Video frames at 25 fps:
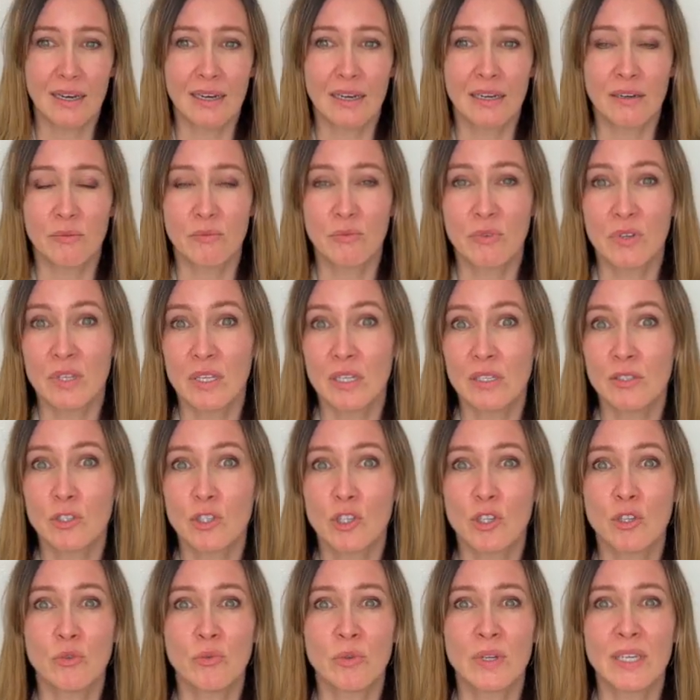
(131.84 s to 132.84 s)
Uh, within
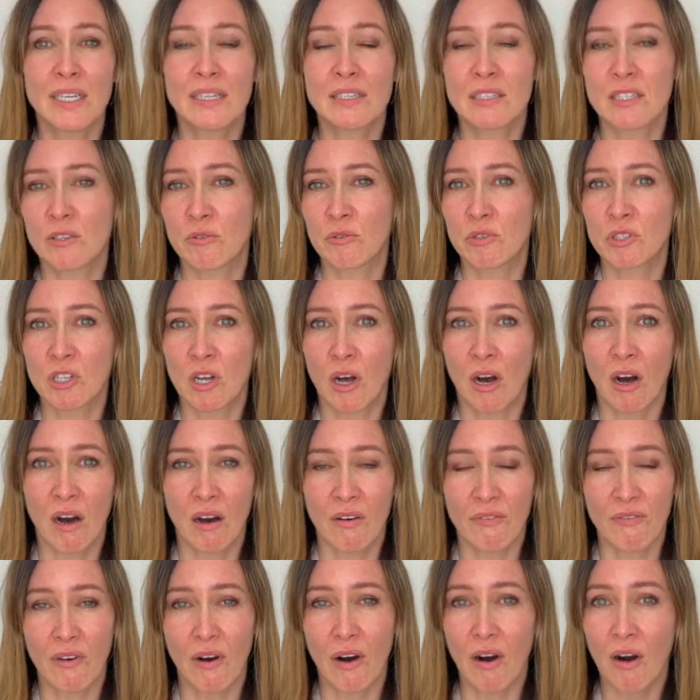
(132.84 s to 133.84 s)
two weeks, he was
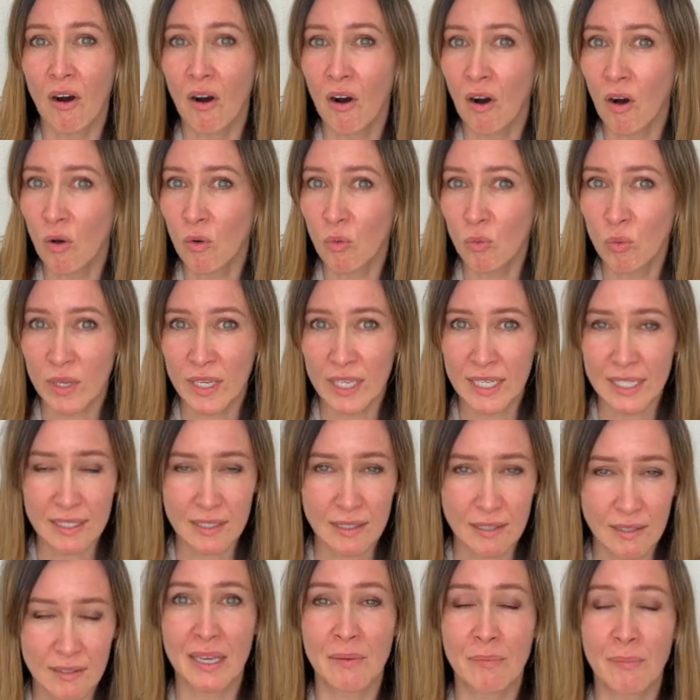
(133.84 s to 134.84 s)
off all
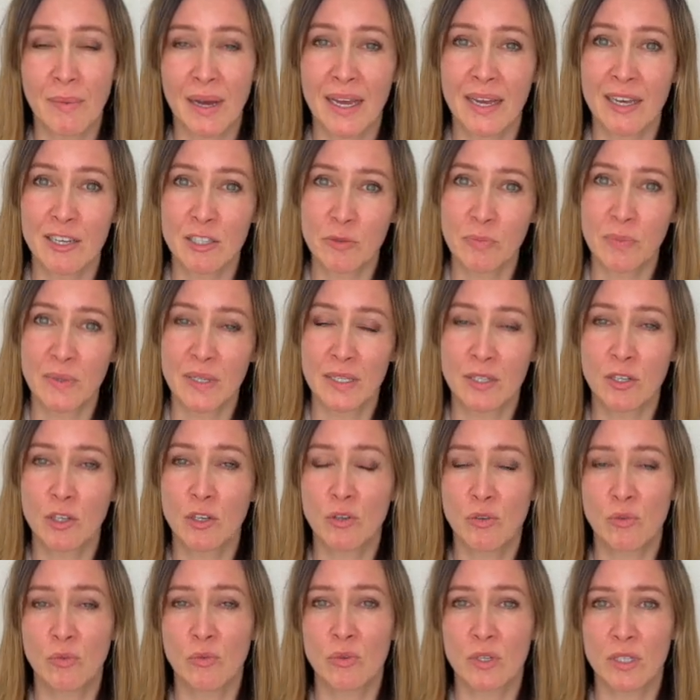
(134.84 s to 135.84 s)
wheat. my husband,
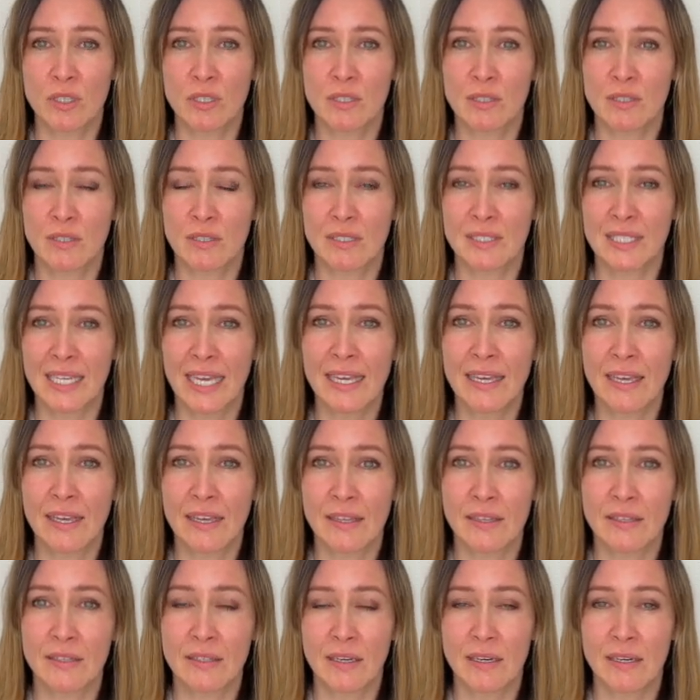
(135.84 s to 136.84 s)
who was
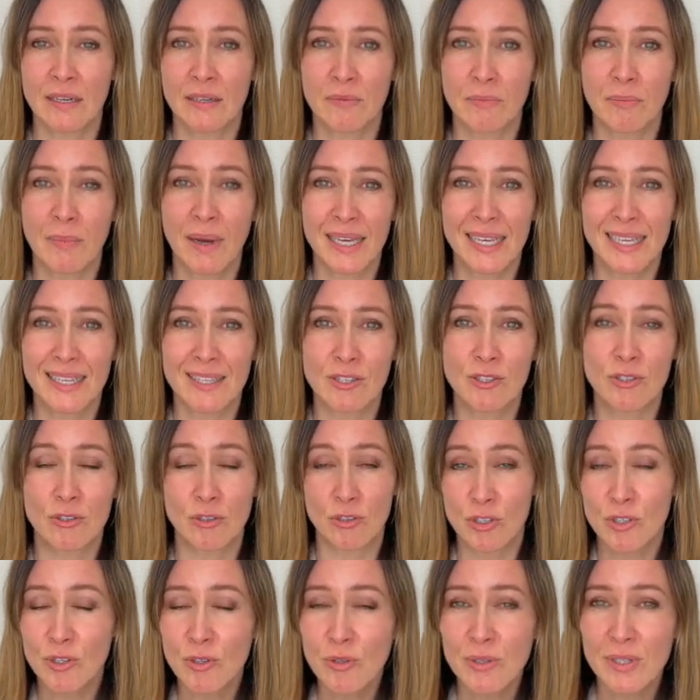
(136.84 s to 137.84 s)
taking uh, my kids
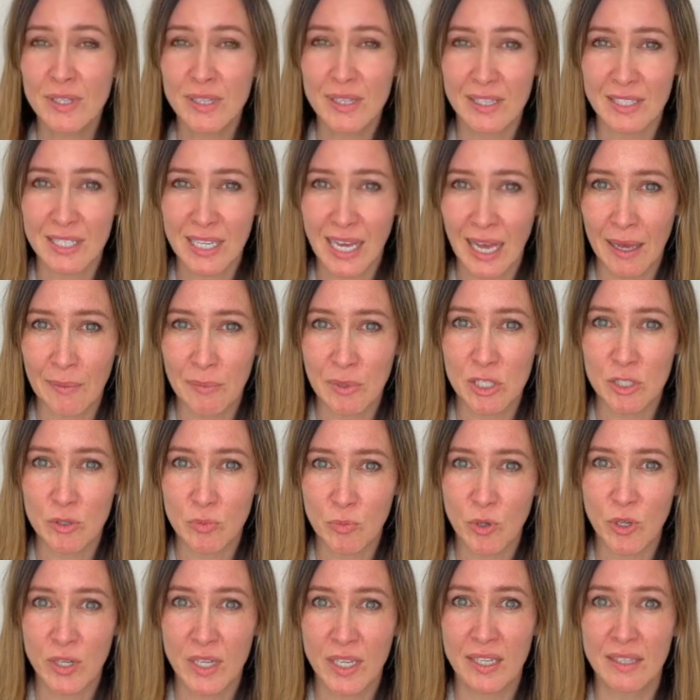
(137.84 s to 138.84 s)
to school at the time each
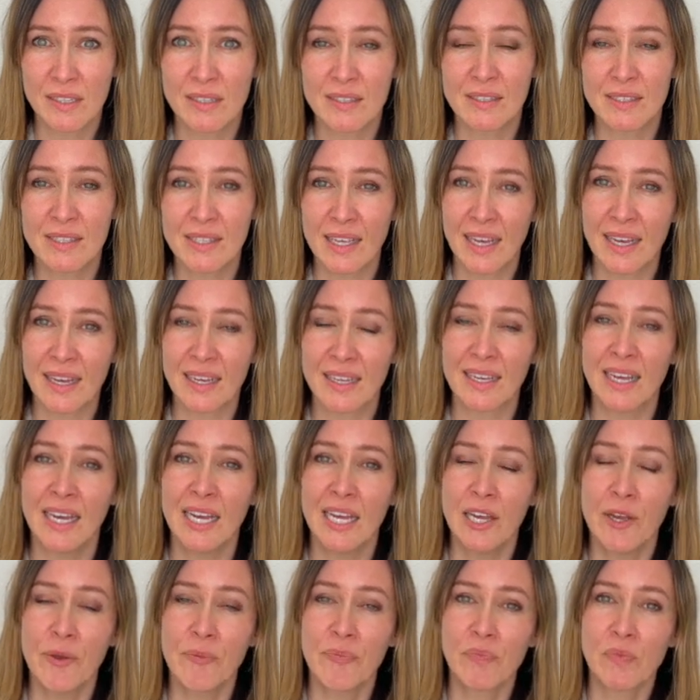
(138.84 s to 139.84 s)
morning, said,
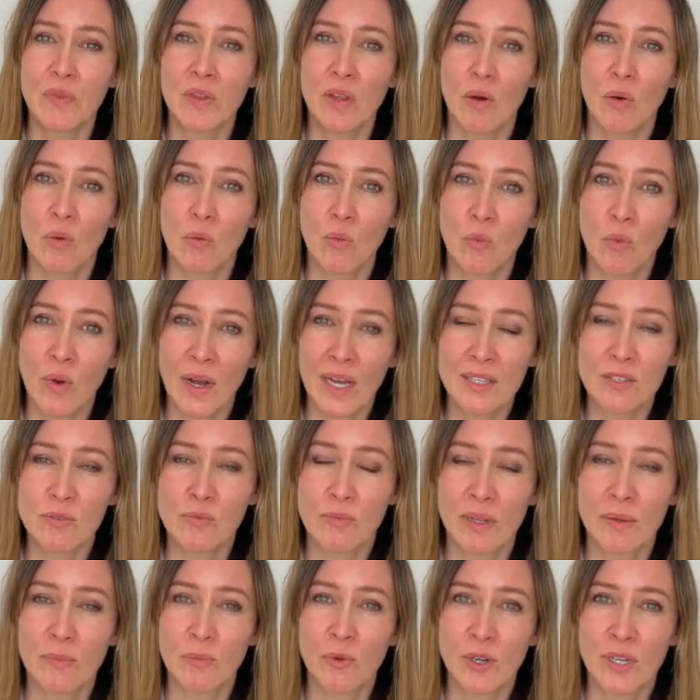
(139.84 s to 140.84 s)
Wes
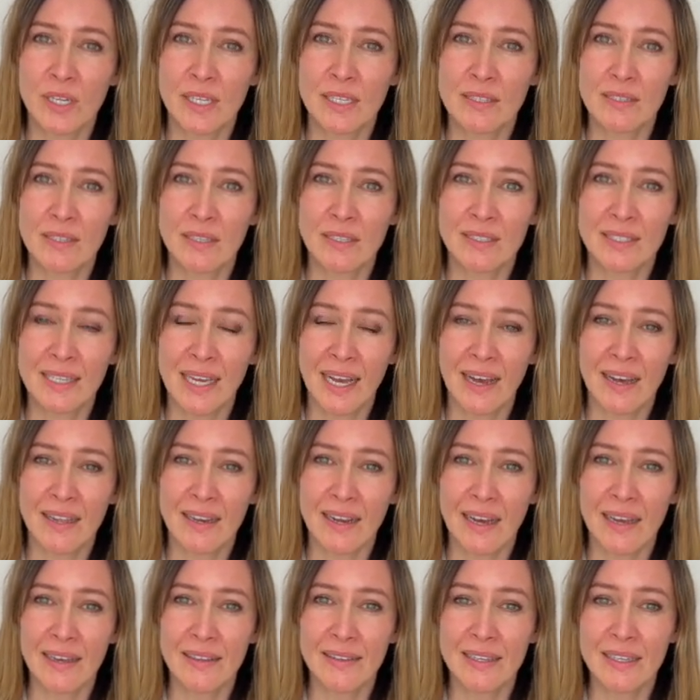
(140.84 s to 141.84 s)
one morning said,
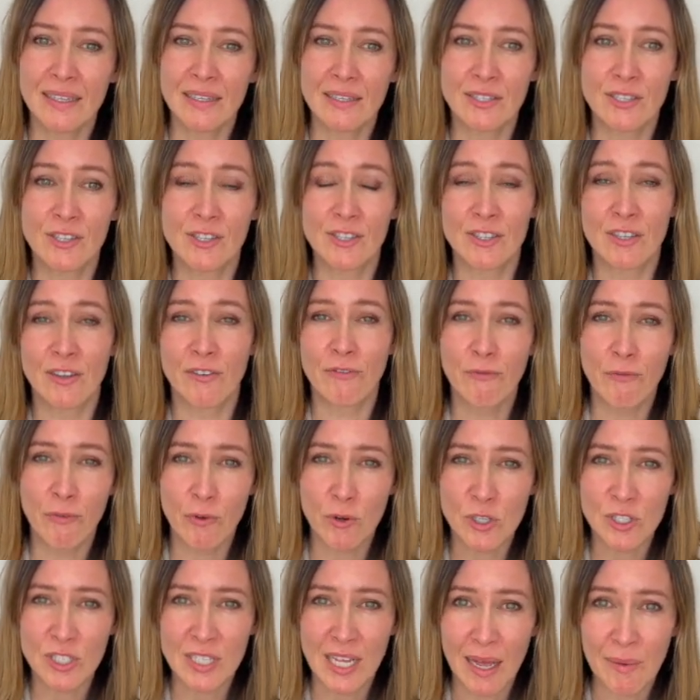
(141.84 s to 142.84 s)
Dad, I think this is the
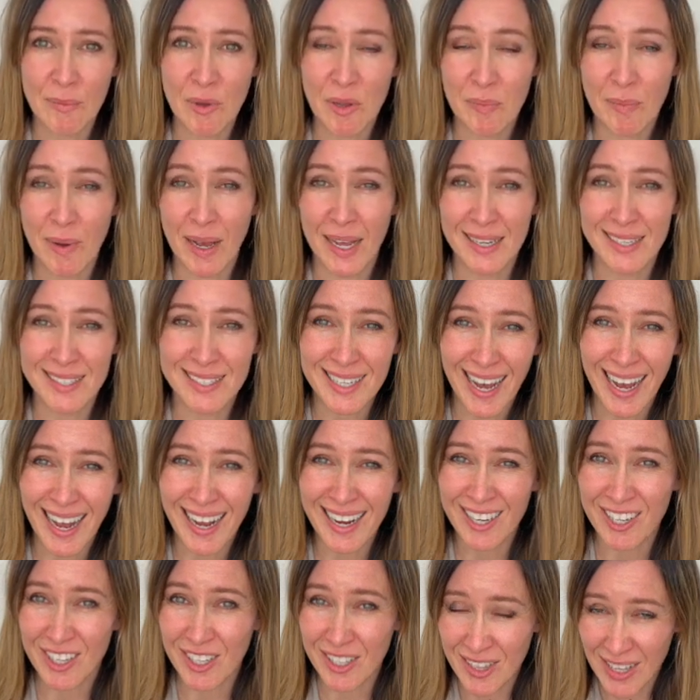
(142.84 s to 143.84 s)
first time in my
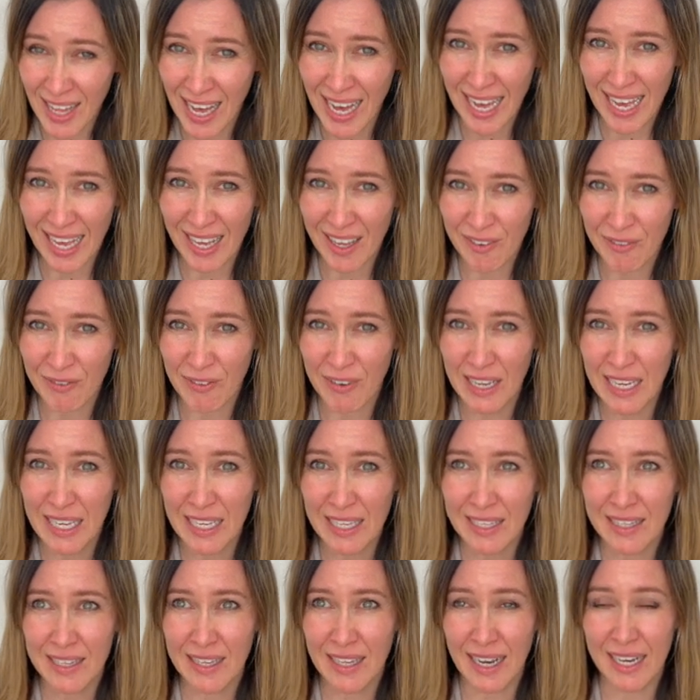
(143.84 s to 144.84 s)
entire life
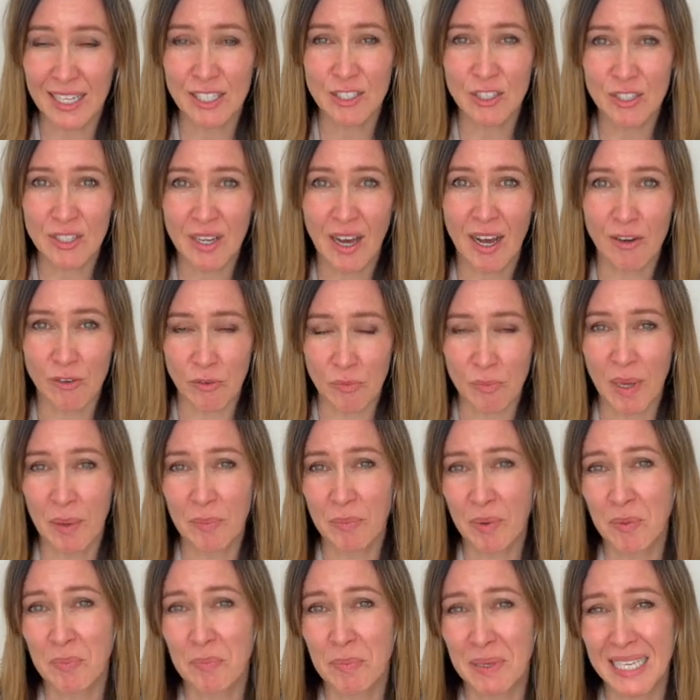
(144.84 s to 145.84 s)
that I do not
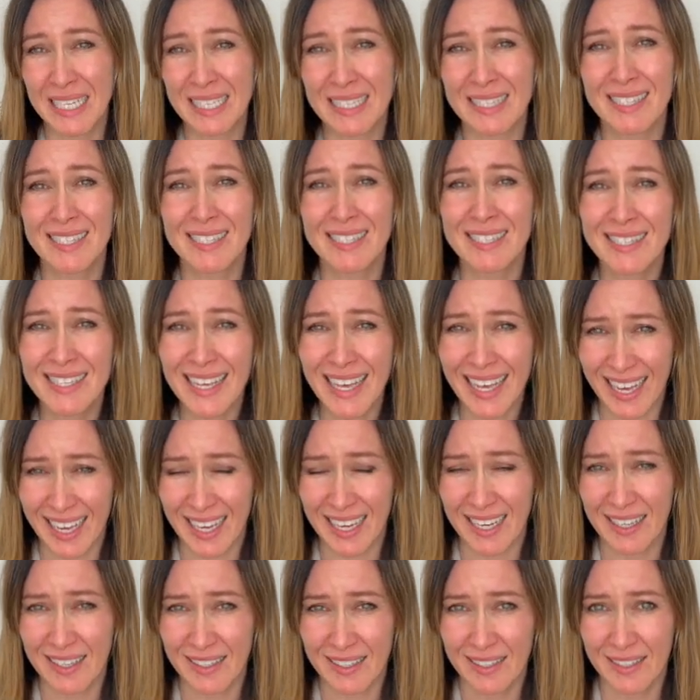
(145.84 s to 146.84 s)
remember being
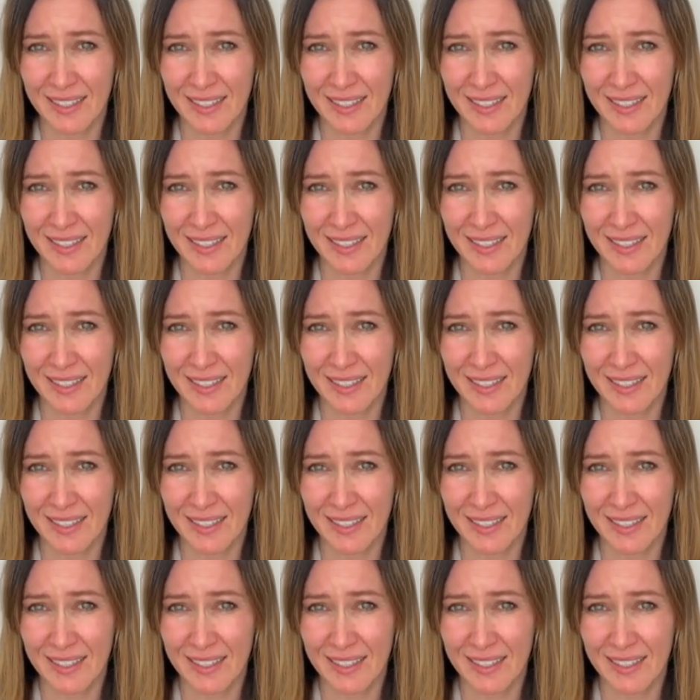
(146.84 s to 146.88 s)
sick